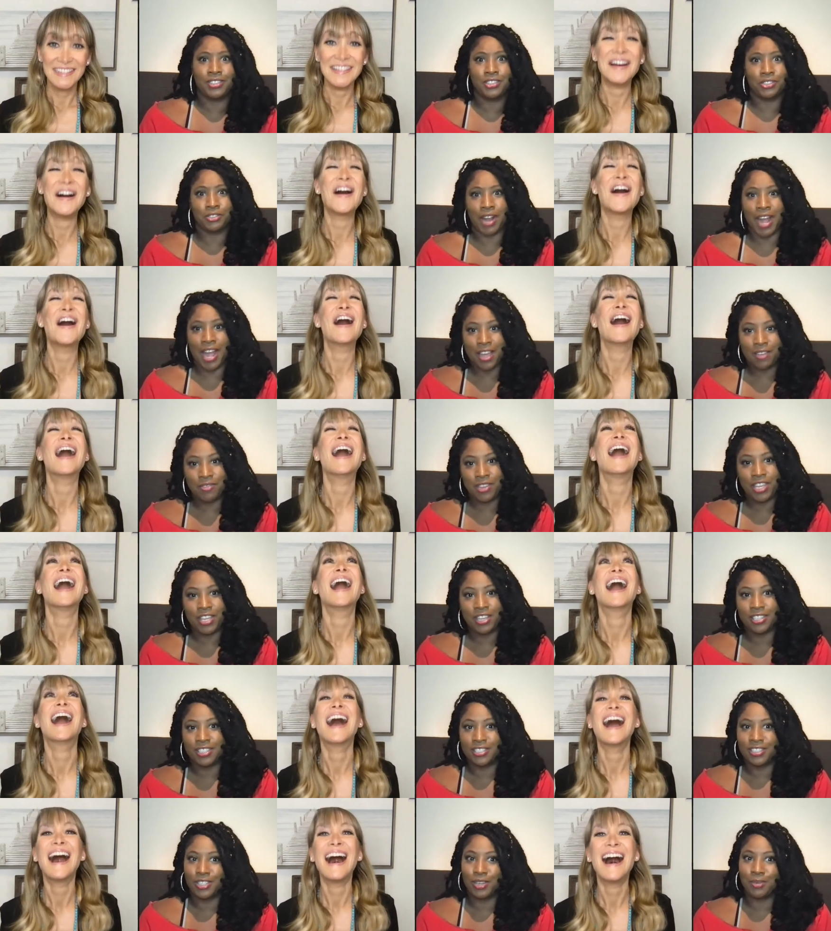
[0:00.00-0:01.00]
Speaker 1: driving,
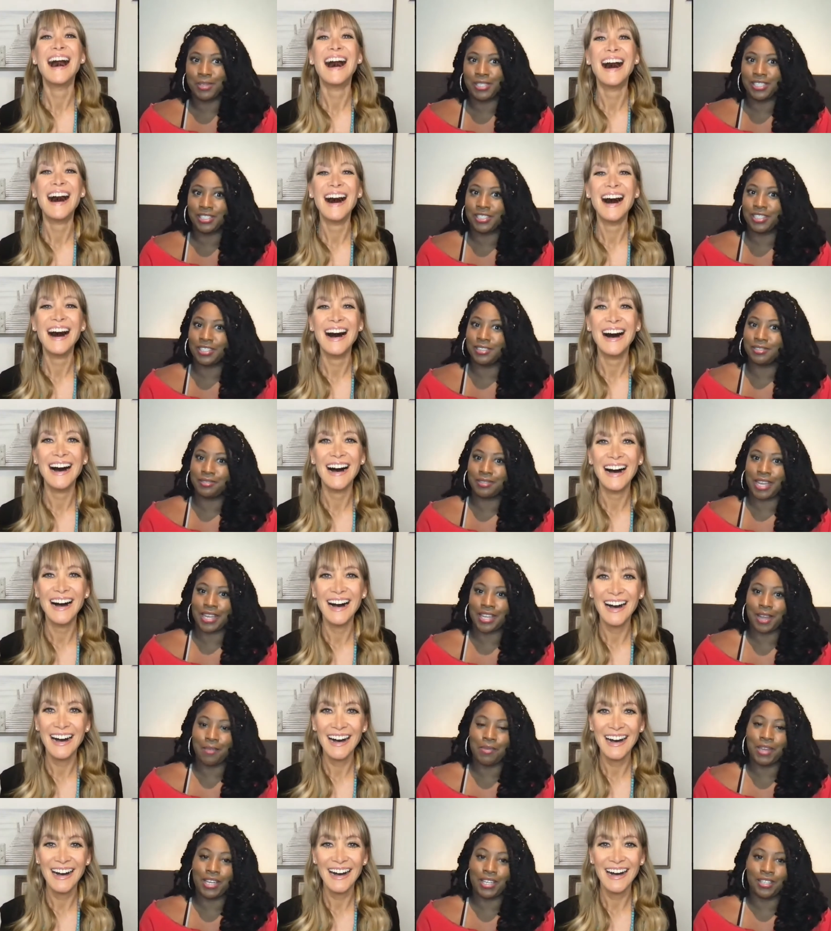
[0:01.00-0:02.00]
because nobody's gonna like.
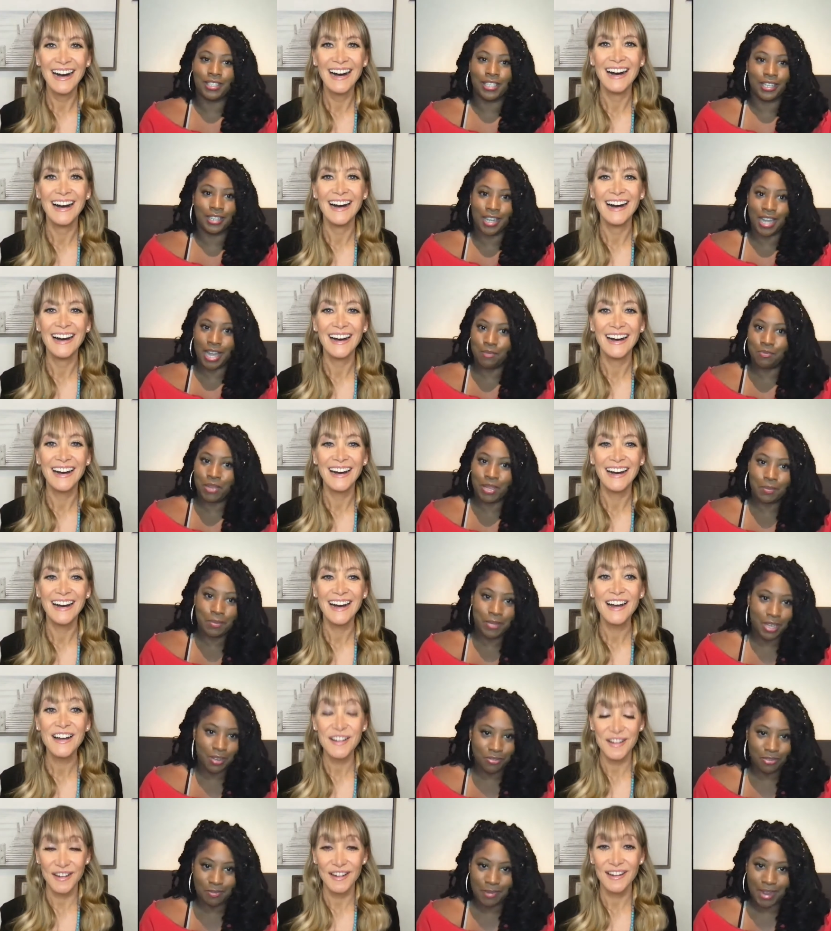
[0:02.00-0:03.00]
I'm not gonna let a guy pick me
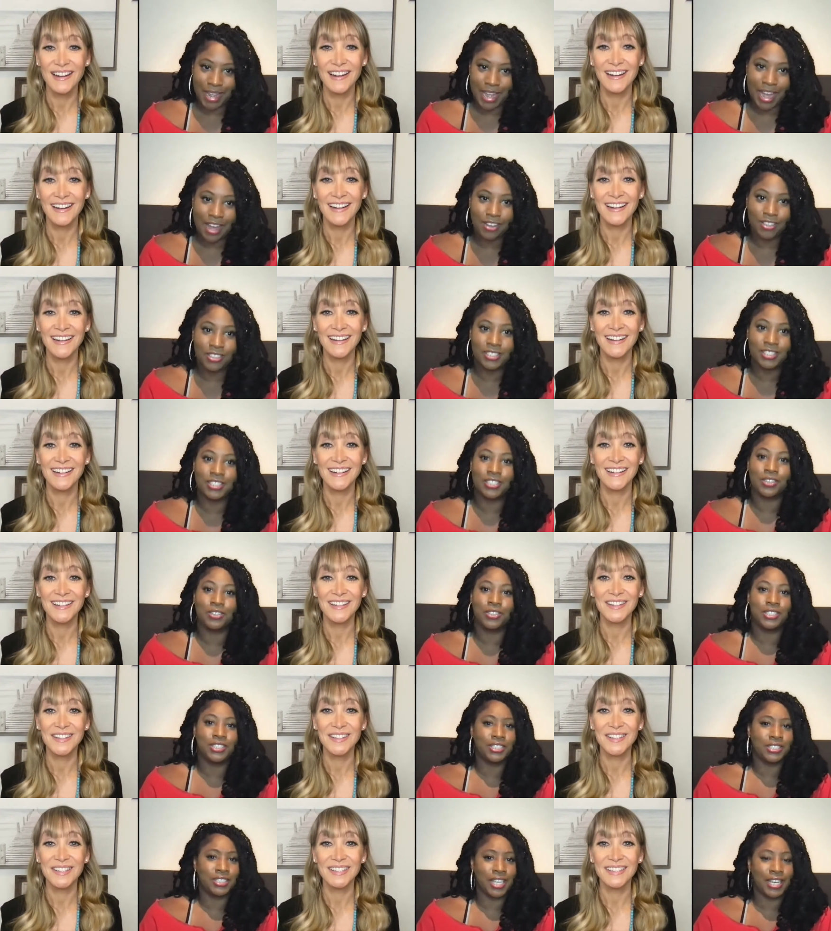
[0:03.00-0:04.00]
up from my house. So
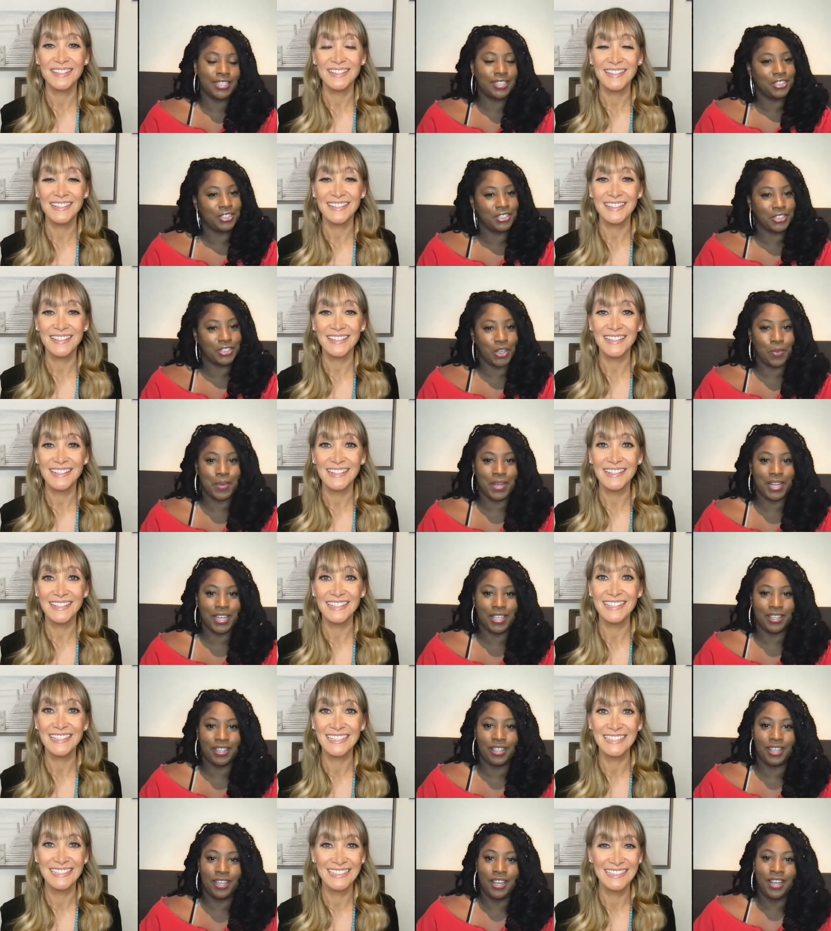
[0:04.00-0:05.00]
it's just like there's so
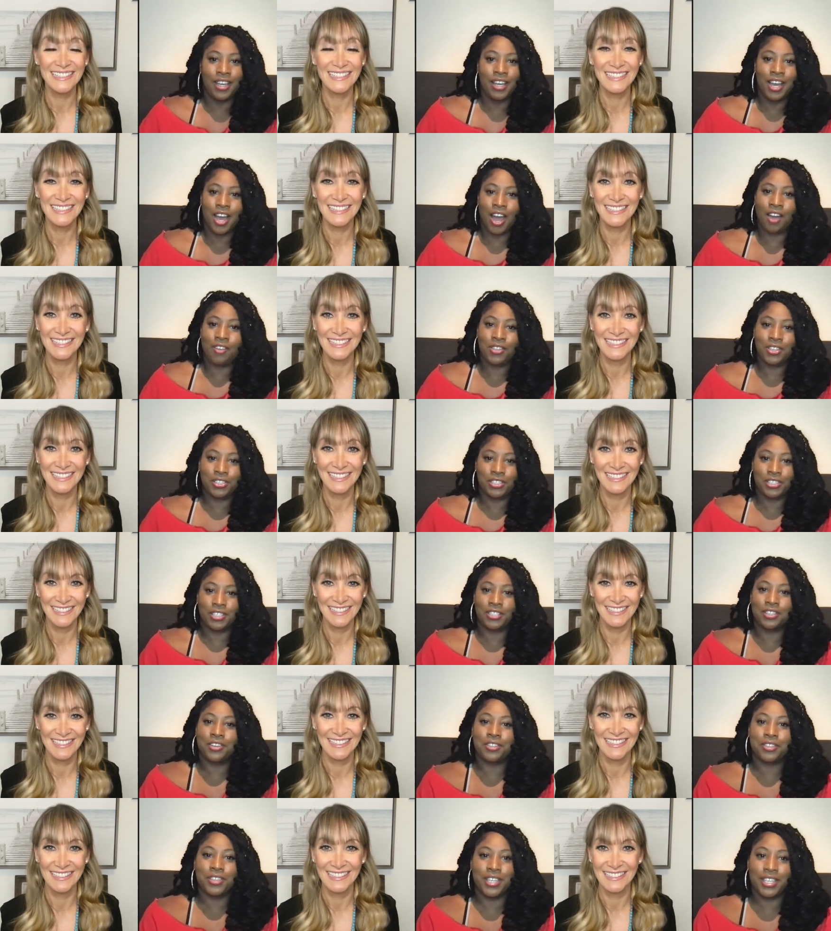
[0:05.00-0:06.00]
many of those
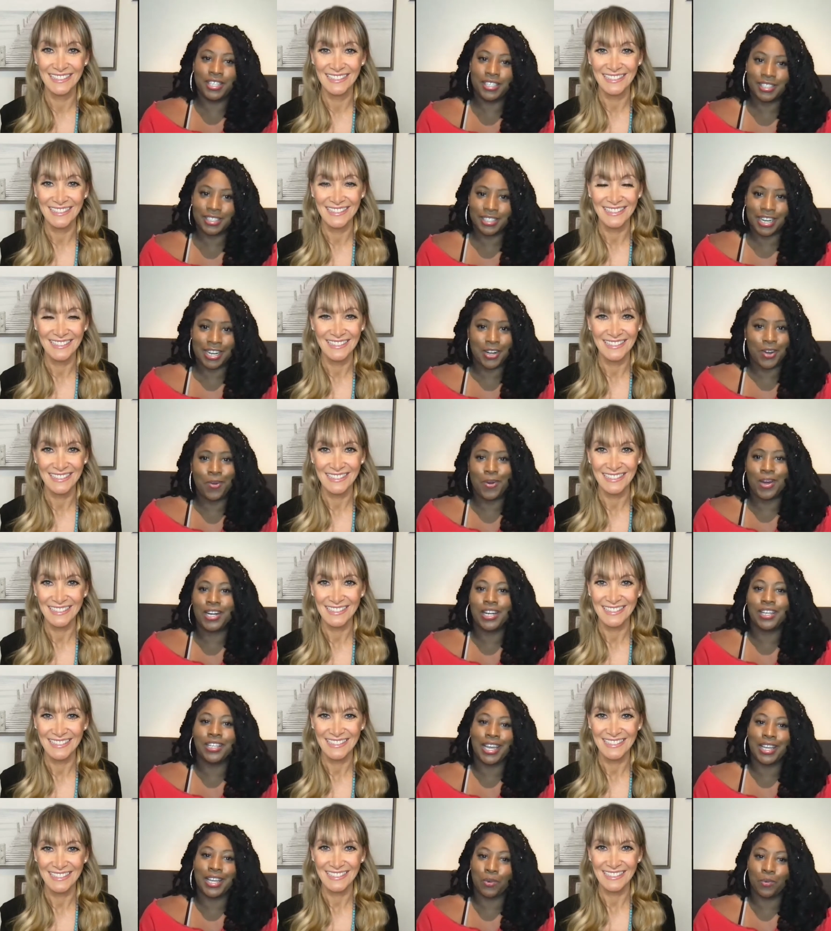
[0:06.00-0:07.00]
little things, and I don't want
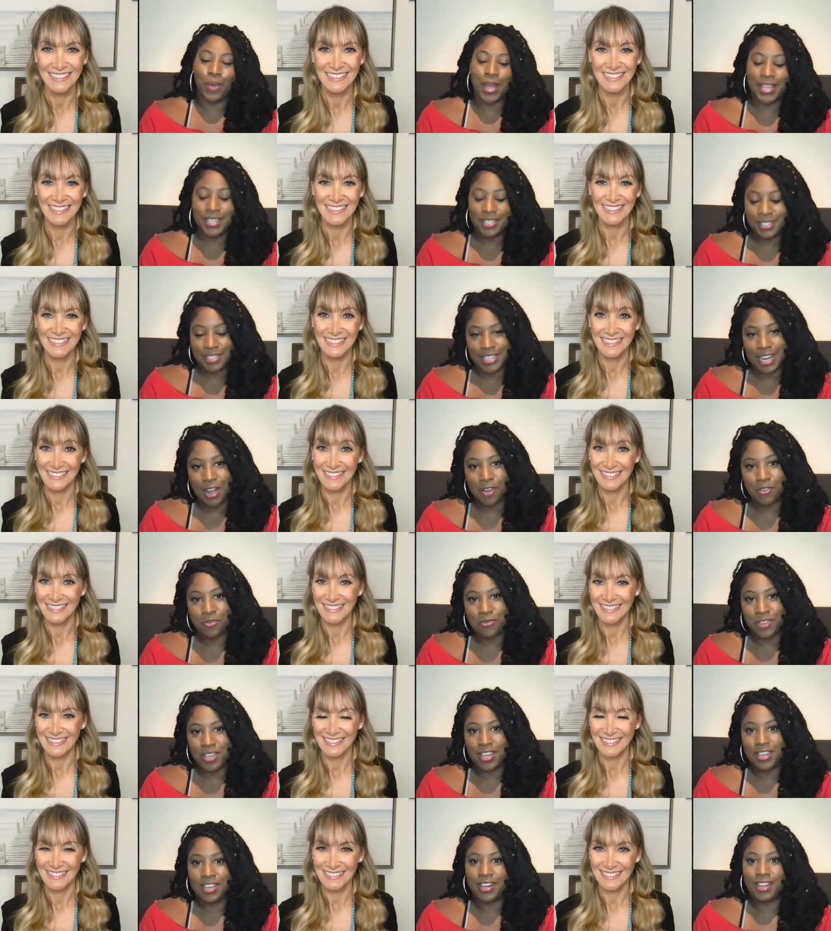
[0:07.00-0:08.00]
to like waste an
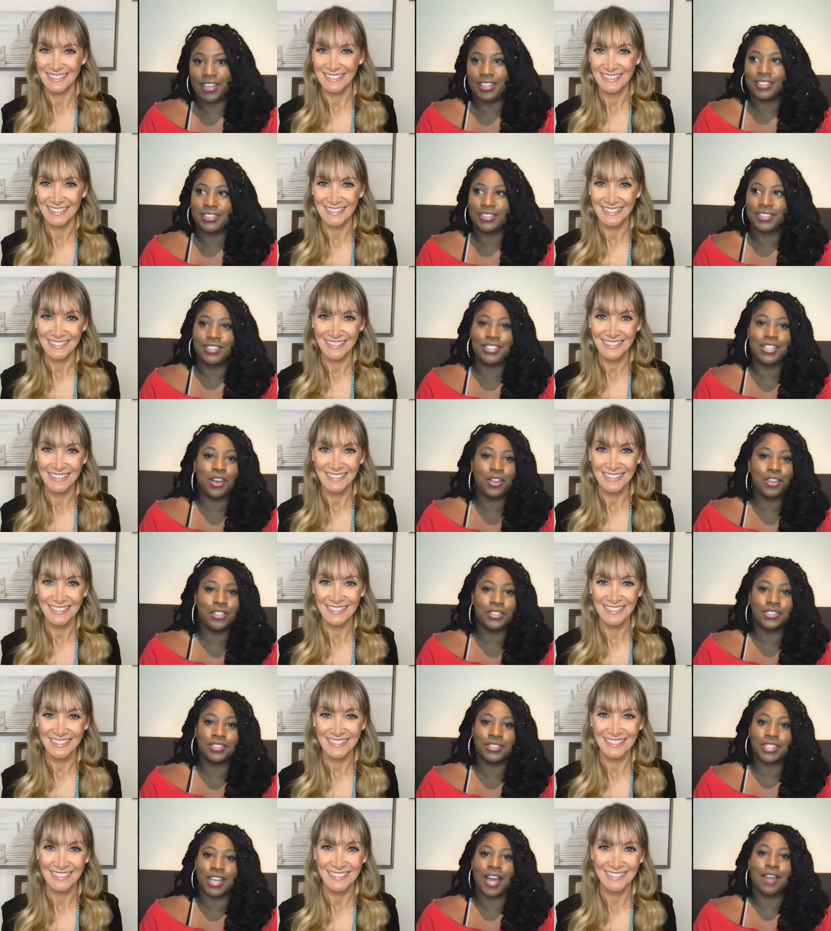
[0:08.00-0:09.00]
outfit. And you know,
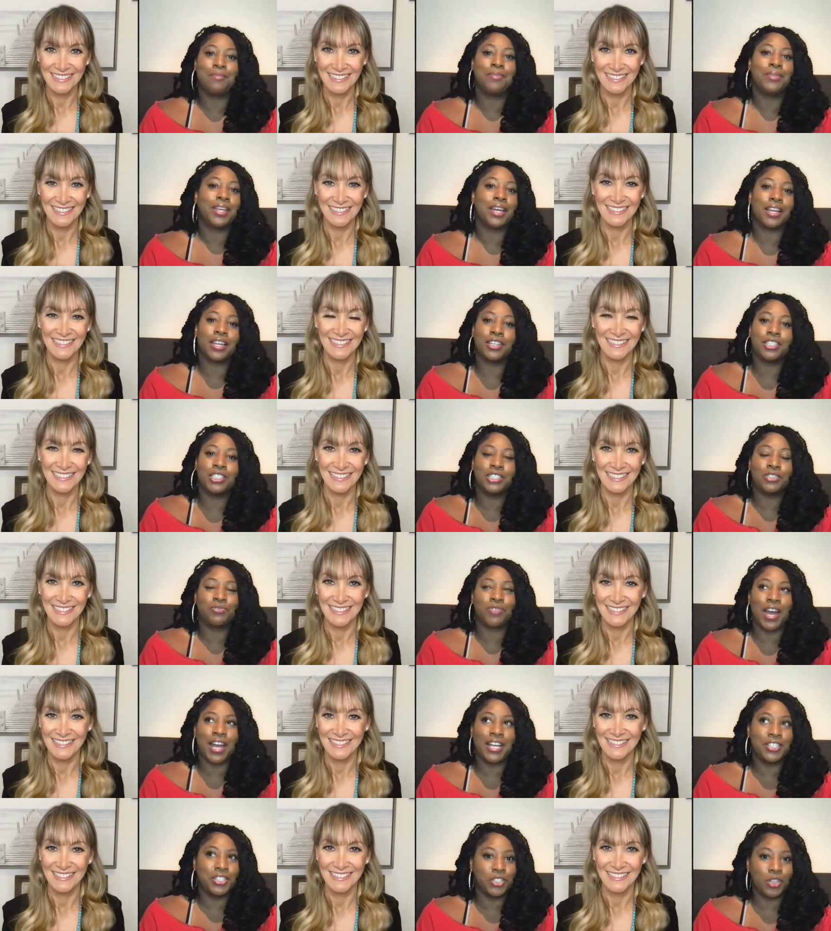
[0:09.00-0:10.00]
there's I'm, I could just
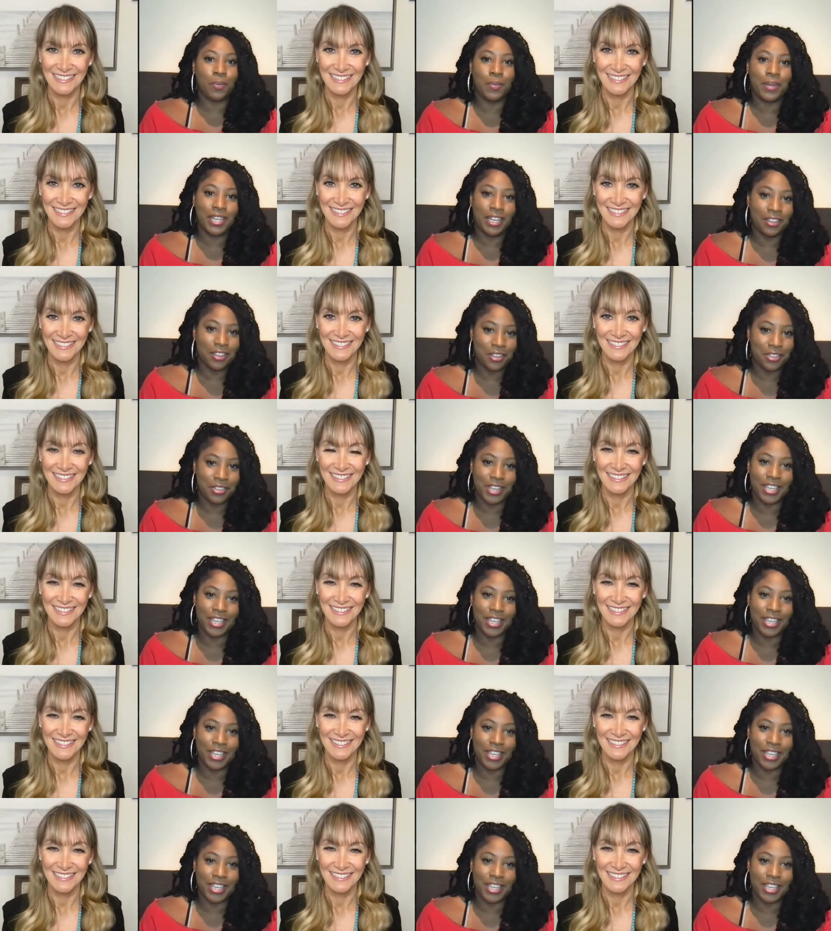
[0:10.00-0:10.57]
find so many other